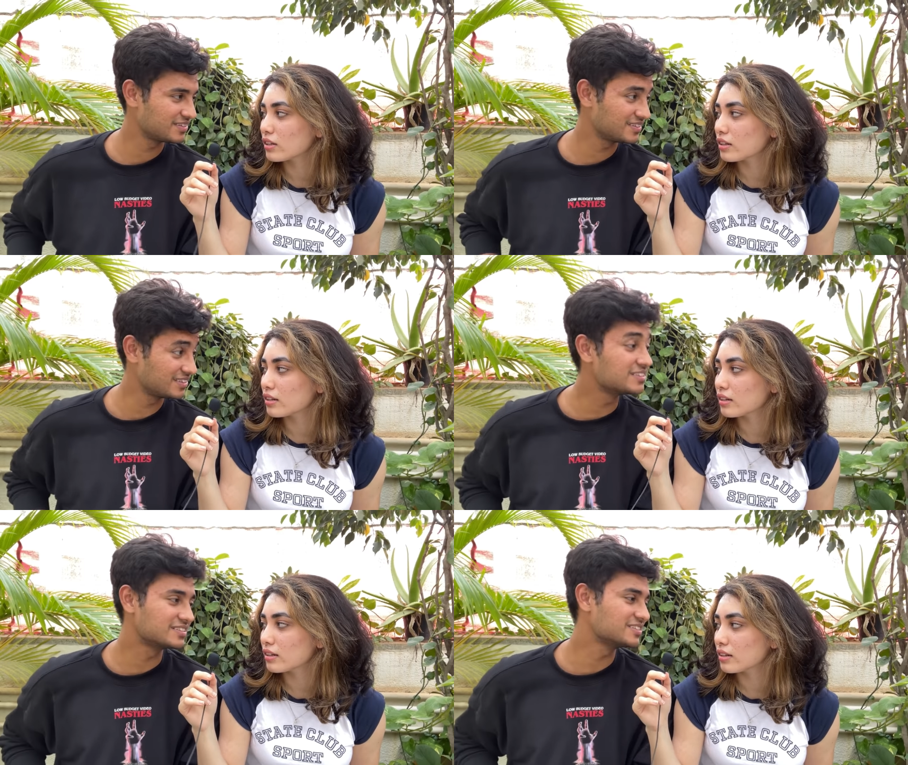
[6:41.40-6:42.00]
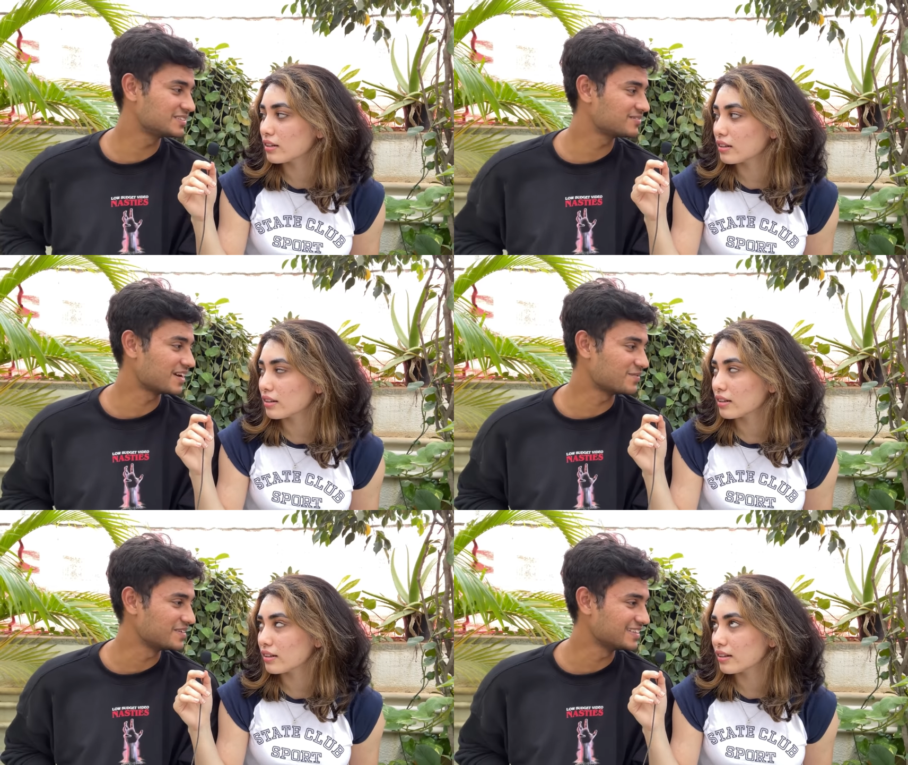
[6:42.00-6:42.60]
Speaker 1: It's just the
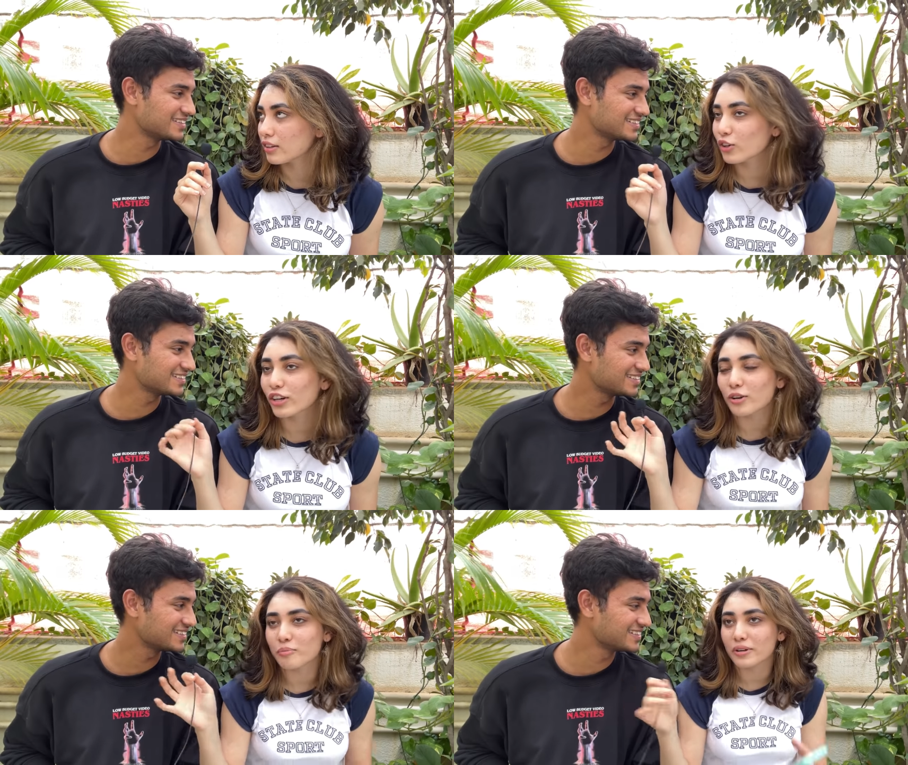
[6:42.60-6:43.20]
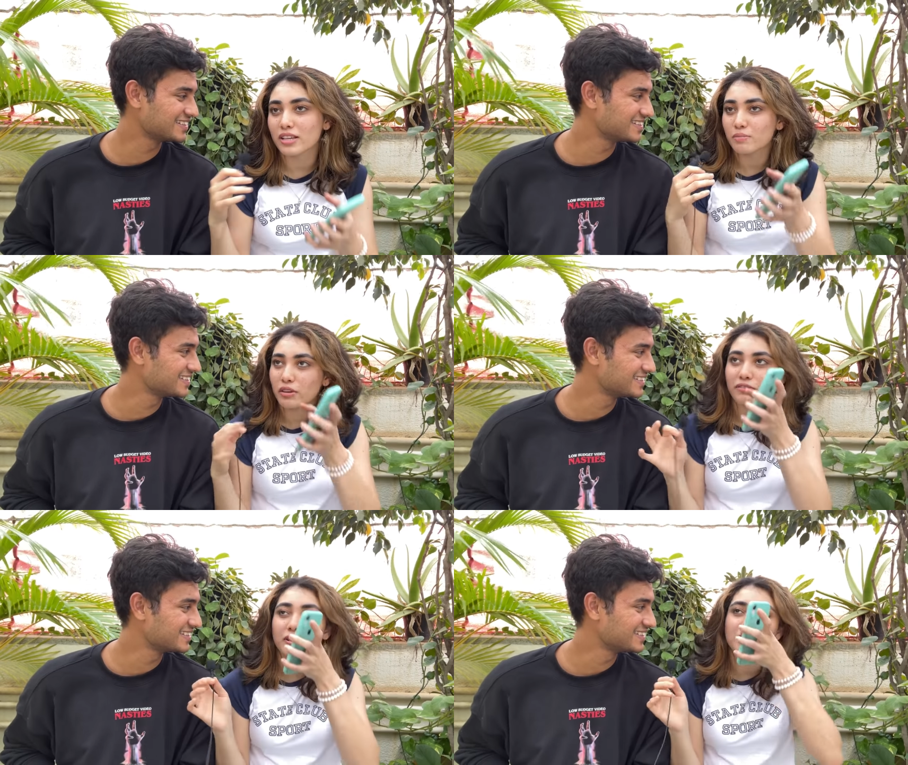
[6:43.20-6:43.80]
family.
Speaker 2: You need to impress
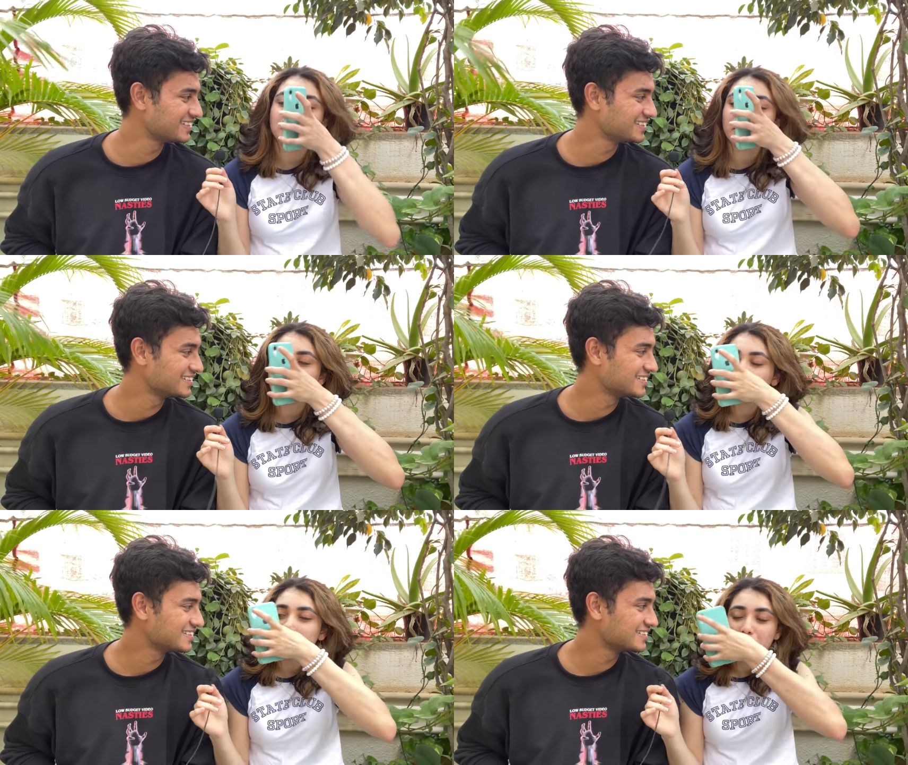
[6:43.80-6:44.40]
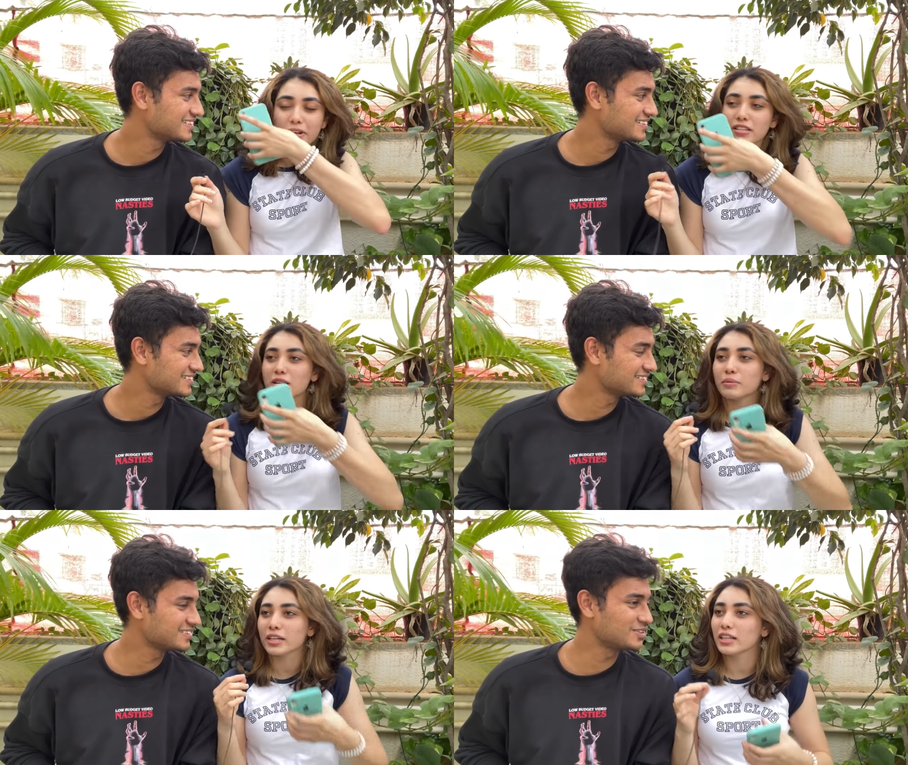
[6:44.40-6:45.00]
me first before you can impress
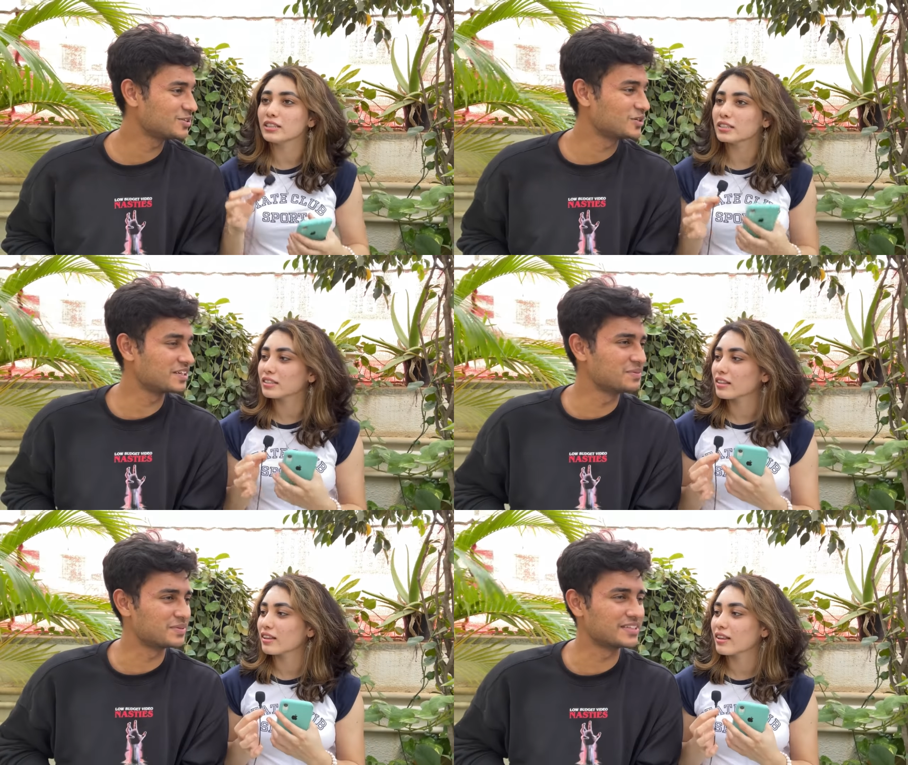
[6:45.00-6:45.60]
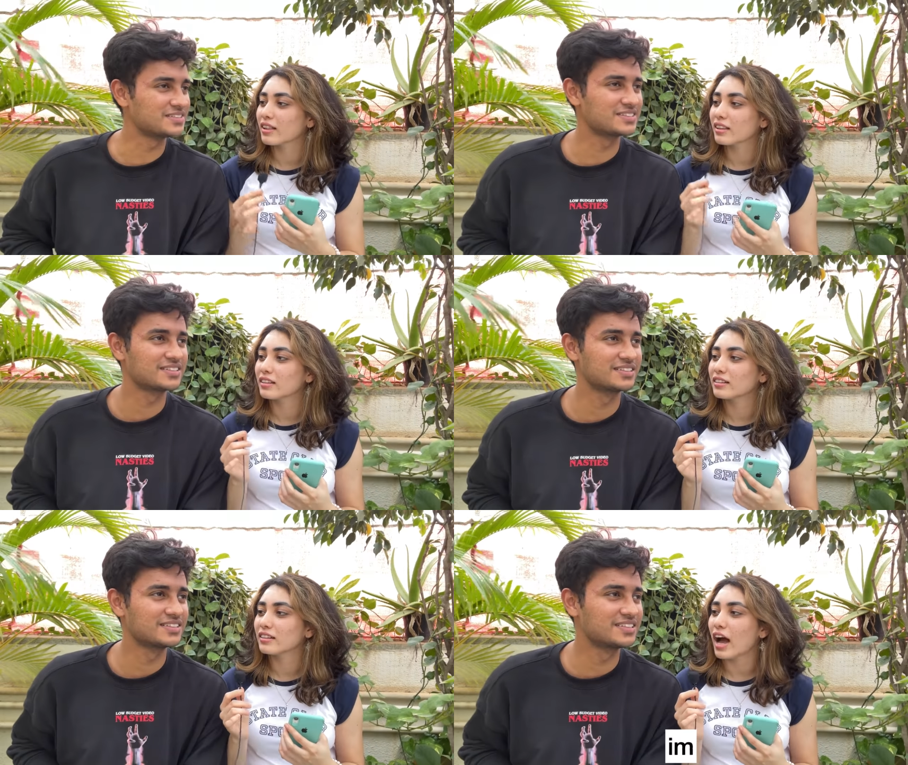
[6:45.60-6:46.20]
anybody You're else. You're already impressed.
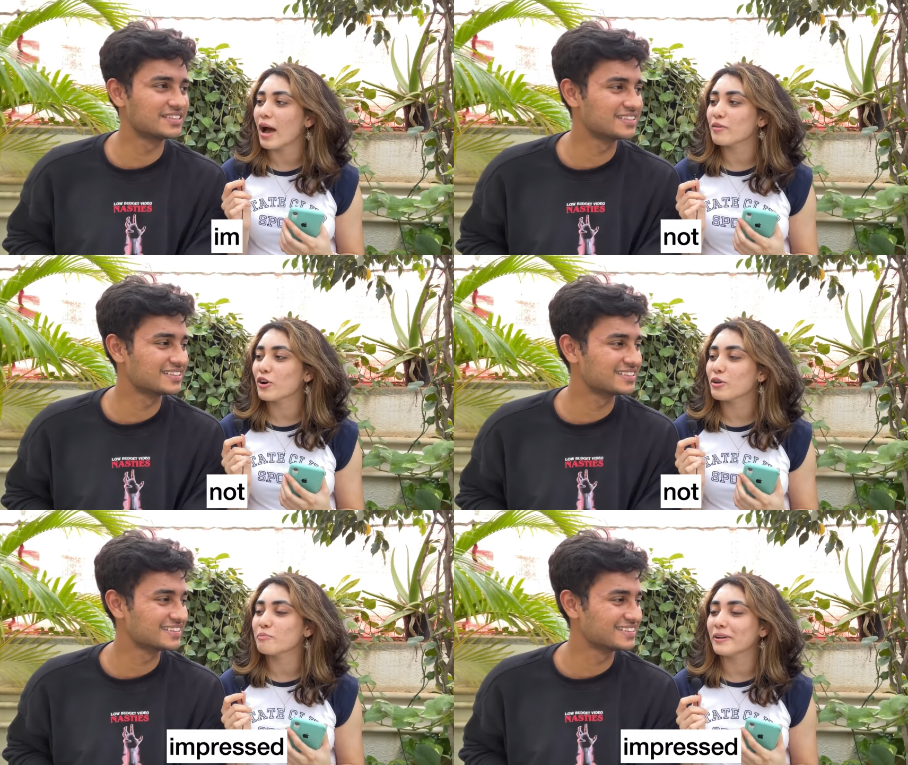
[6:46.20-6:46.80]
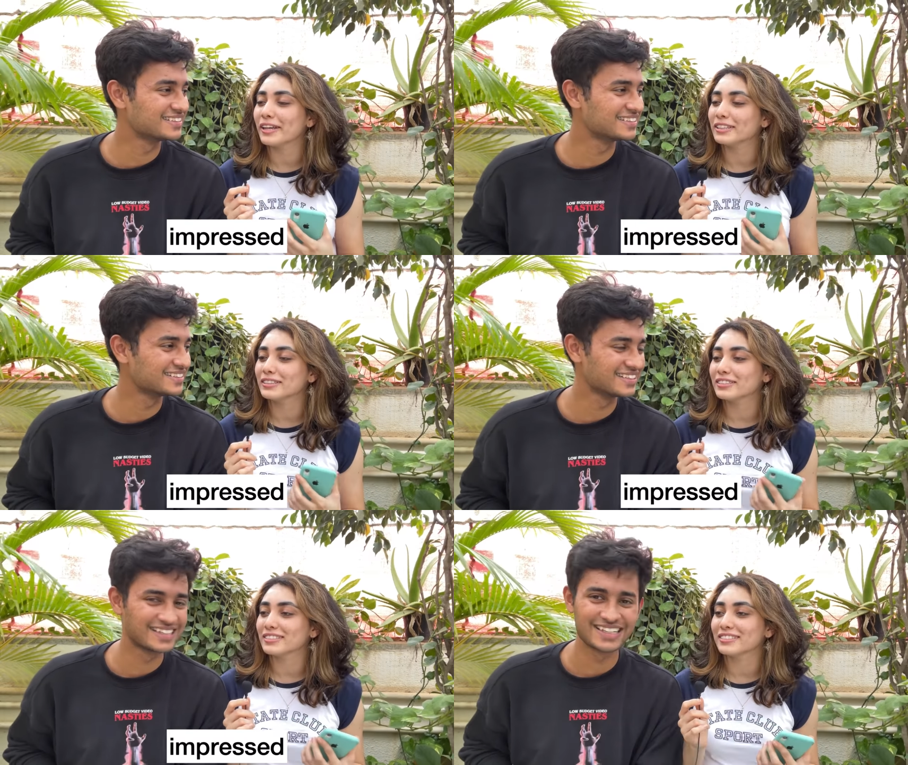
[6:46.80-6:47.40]
I'm not
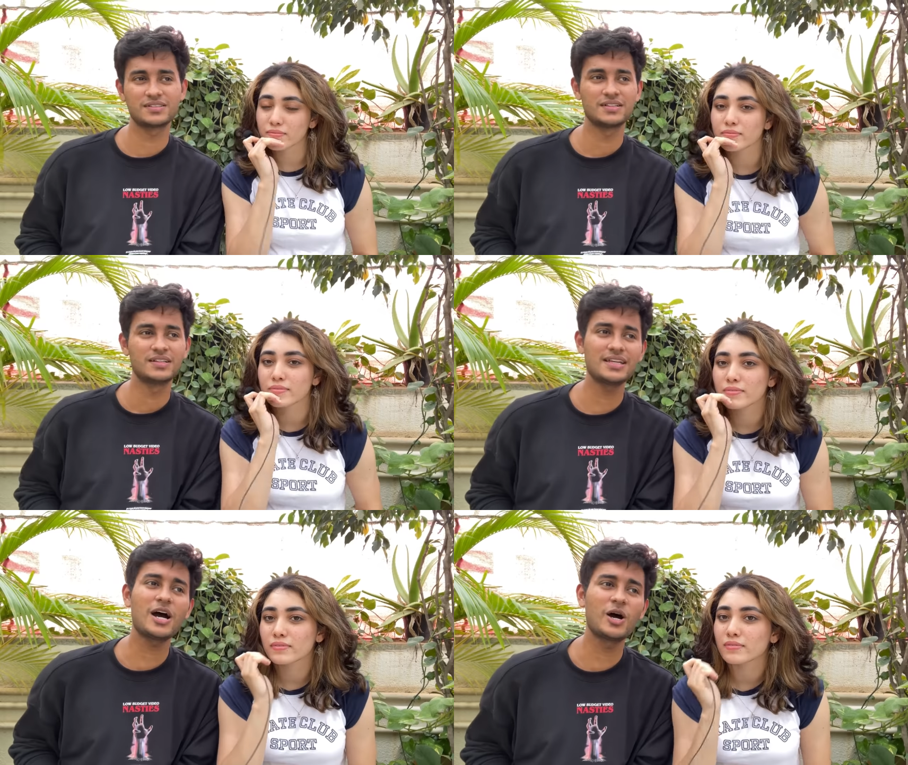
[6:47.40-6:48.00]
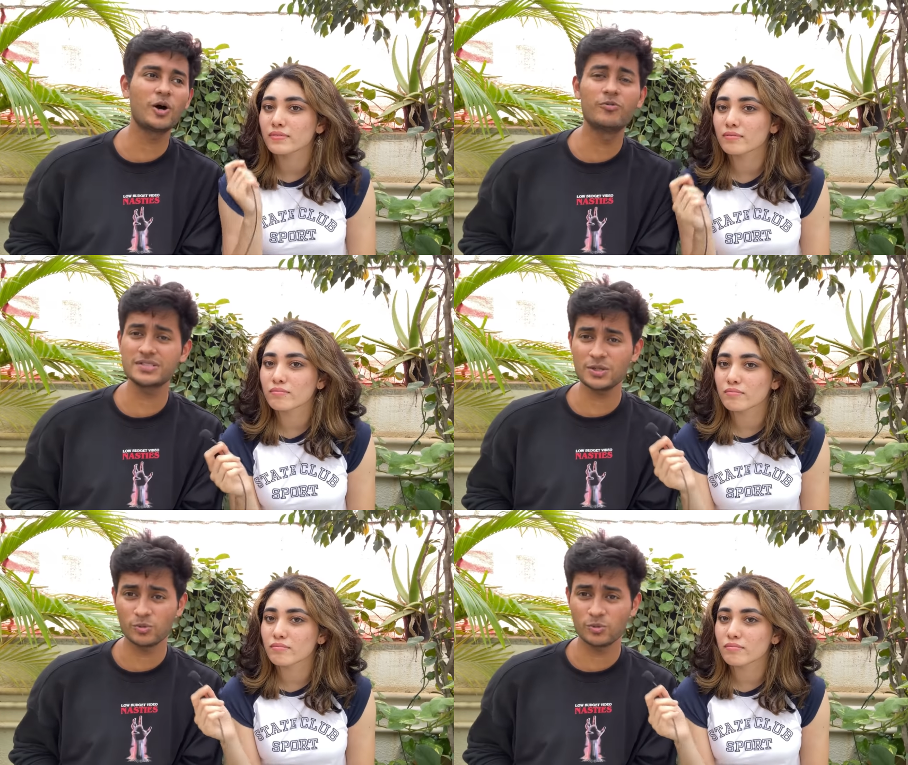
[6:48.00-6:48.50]
impressed.
Speaker 1: Yeah, I obviously